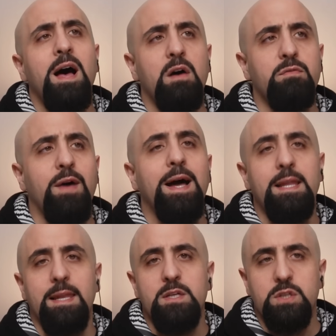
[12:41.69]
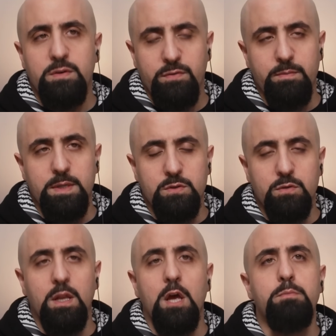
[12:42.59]
A violation from
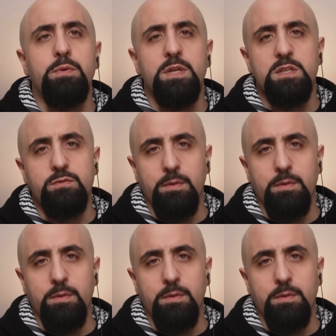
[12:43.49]
Israel, a breach